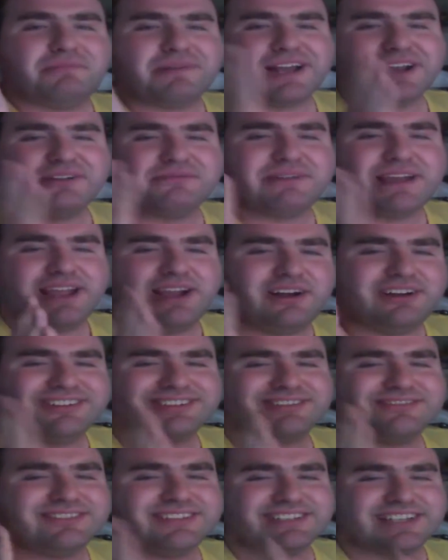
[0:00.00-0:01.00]
by the way,
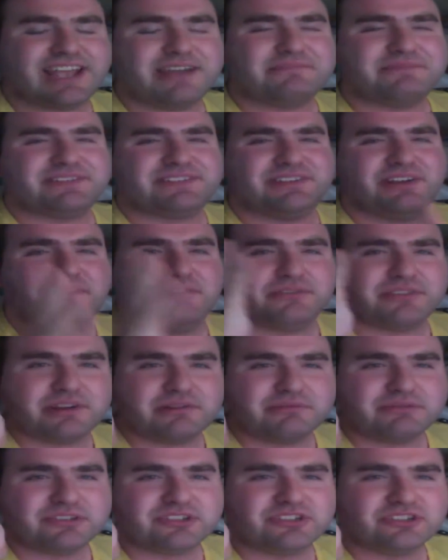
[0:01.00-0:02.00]
also in this episode,
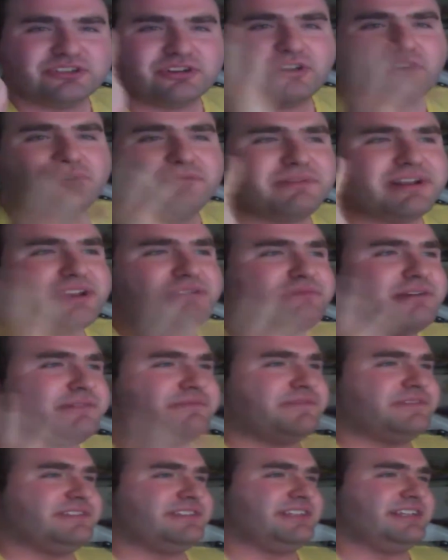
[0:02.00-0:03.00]
there were so many
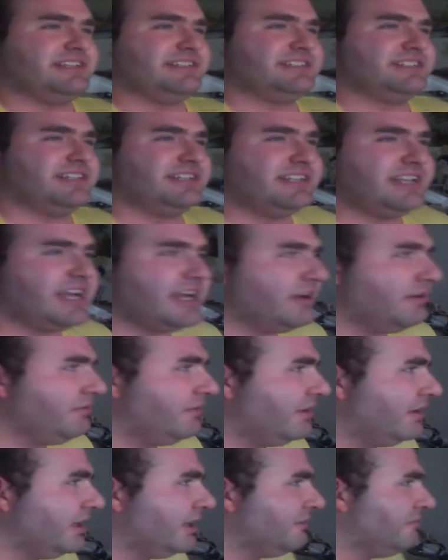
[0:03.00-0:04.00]
references to not
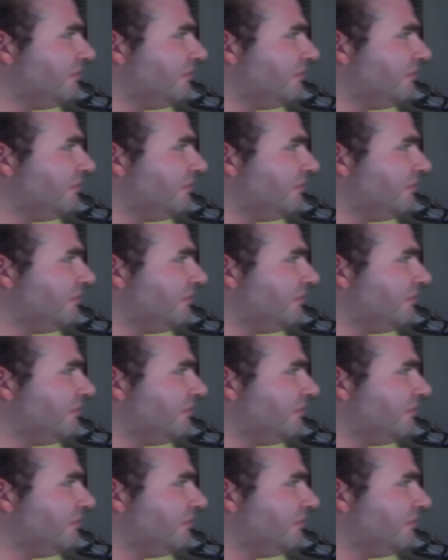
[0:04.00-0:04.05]
only,